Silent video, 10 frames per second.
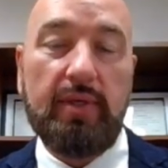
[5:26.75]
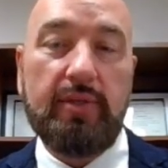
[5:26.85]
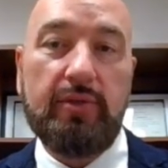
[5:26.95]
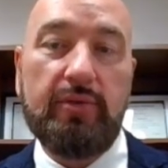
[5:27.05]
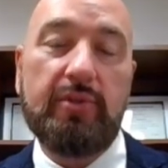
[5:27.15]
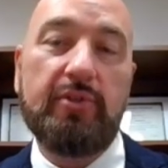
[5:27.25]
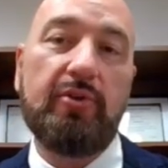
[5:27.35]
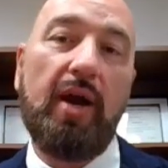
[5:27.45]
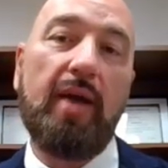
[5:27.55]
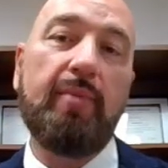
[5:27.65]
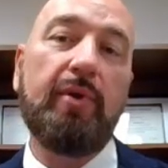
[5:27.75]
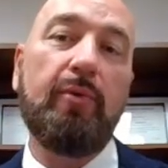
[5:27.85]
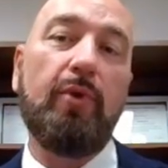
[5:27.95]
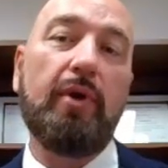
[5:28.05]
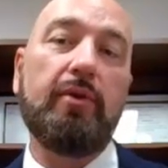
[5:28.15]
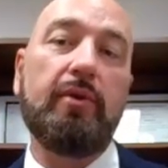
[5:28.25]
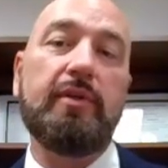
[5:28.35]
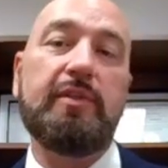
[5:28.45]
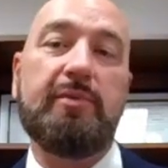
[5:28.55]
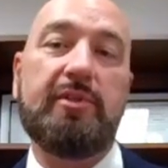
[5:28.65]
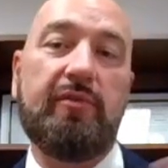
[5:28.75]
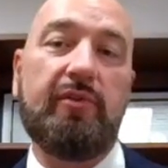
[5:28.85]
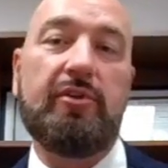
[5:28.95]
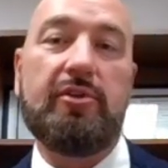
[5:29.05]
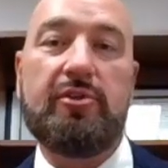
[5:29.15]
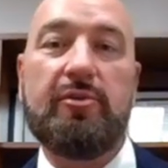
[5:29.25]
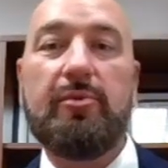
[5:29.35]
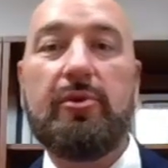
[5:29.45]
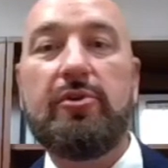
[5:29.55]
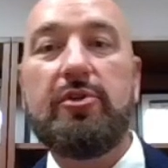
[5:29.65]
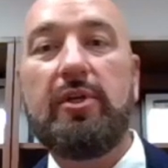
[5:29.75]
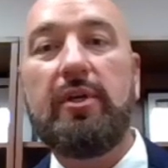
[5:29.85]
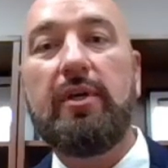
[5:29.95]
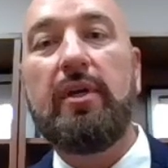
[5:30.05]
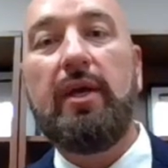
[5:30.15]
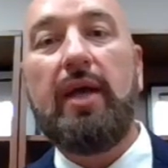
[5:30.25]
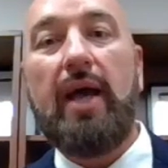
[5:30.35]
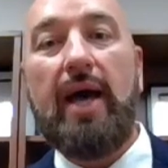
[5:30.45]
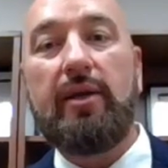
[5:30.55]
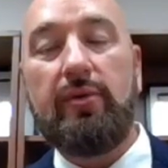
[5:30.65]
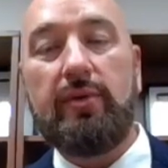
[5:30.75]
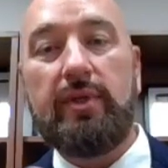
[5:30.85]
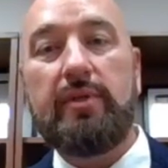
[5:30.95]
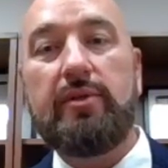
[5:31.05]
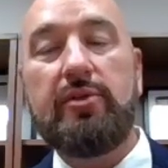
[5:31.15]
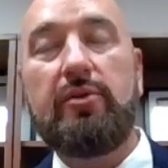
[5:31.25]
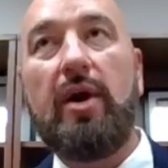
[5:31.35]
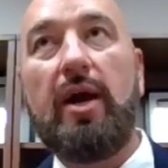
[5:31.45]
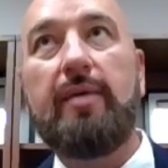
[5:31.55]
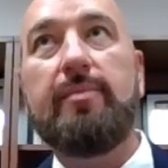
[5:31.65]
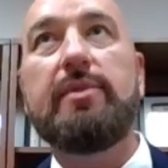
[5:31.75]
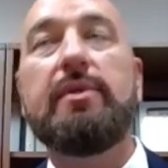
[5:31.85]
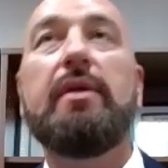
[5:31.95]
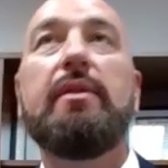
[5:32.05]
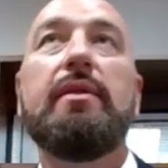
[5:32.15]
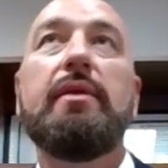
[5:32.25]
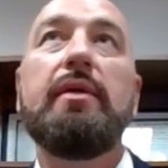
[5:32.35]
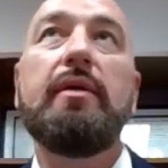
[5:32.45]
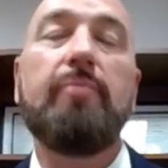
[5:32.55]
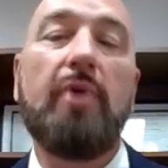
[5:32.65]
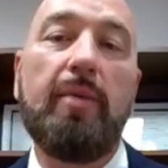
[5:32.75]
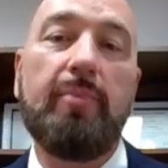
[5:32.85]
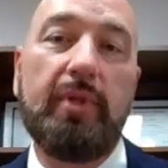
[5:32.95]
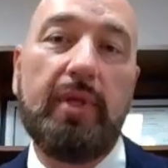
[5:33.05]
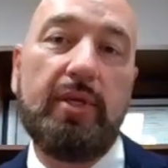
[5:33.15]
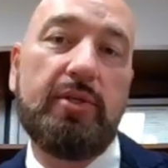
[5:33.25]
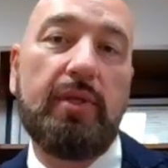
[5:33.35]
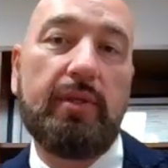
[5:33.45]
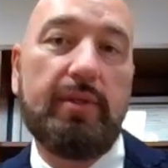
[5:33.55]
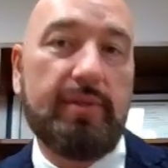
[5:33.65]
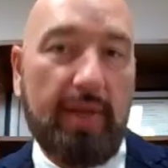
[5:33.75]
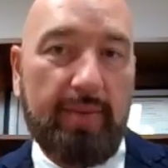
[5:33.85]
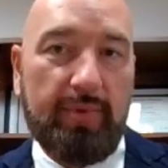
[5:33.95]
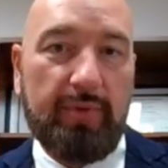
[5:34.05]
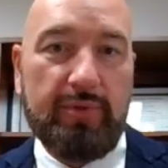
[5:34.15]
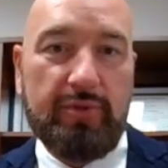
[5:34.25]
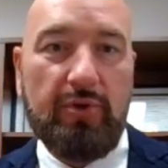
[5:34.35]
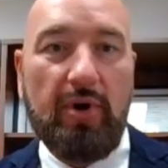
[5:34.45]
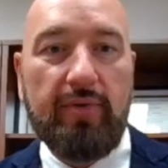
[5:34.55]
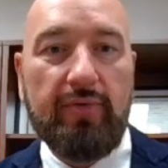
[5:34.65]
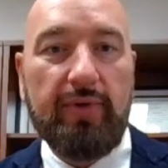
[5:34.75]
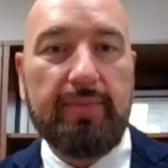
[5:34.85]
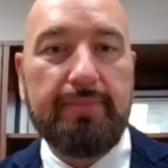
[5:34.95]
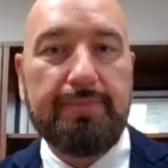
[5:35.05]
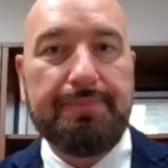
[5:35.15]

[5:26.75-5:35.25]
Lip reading: So describing whether a specific distribution adequately describes the population that the sample was drawn from.